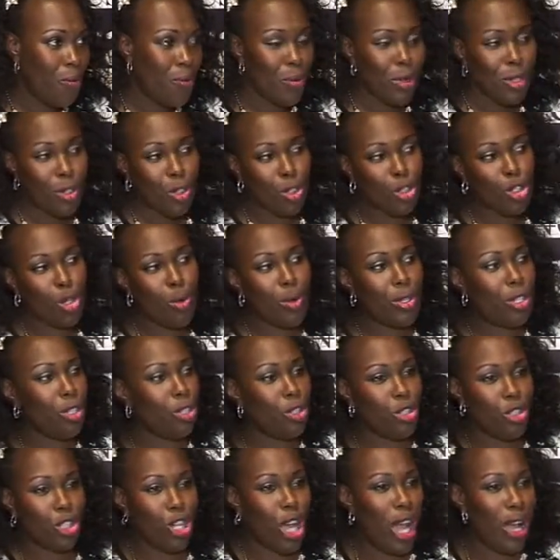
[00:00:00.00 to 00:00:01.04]
we're not sure what
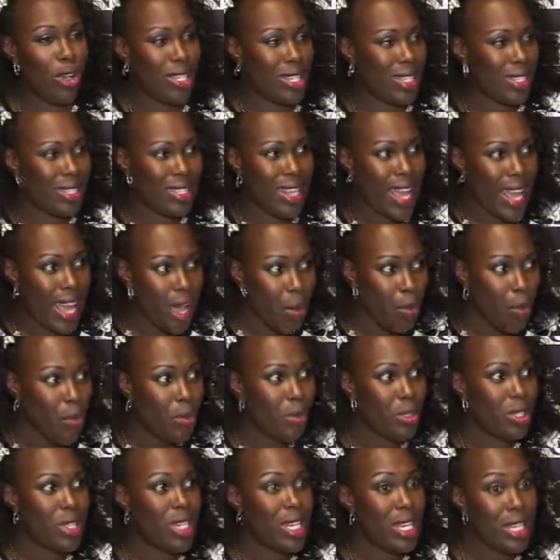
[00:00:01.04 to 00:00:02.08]
your child is saying, we
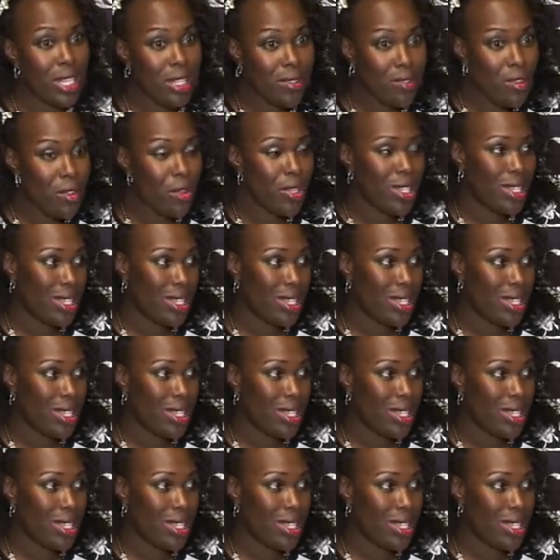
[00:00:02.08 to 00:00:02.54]
want to interview,